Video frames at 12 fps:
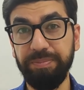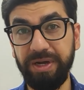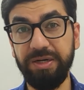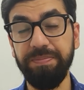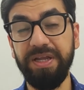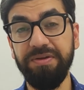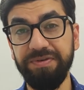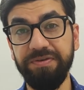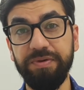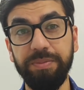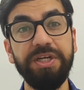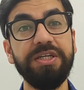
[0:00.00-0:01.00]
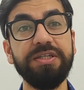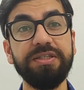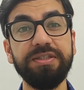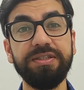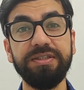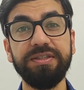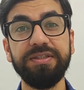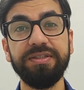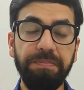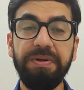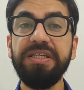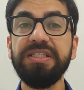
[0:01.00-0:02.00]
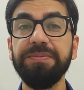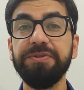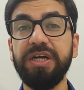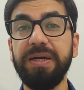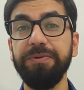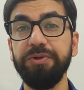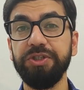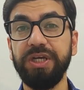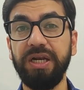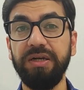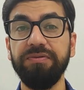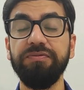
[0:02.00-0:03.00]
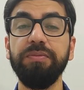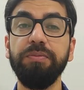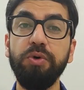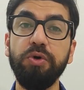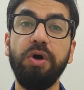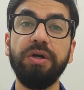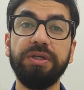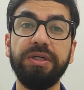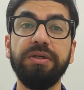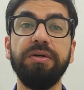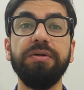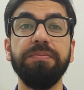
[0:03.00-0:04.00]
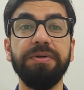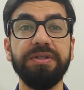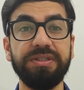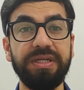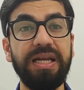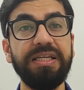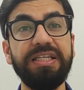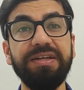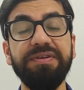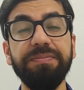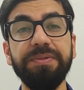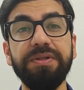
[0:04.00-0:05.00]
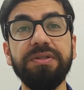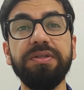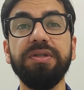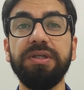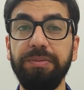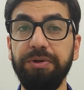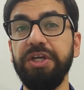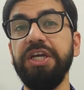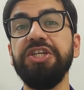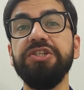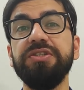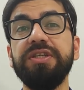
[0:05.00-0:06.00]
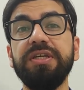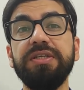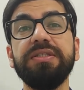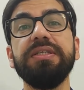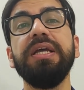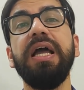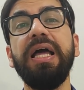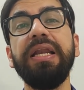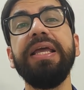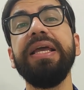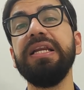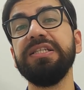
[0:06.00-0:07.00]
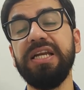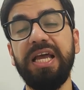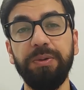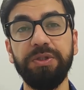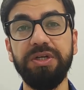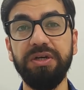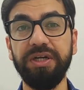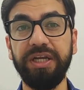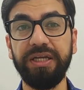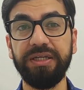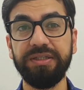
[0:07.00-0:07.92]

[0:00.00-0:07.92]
might benefit from it. Please subscribe to the channel for more content on personality development, communication skills, and English language learning.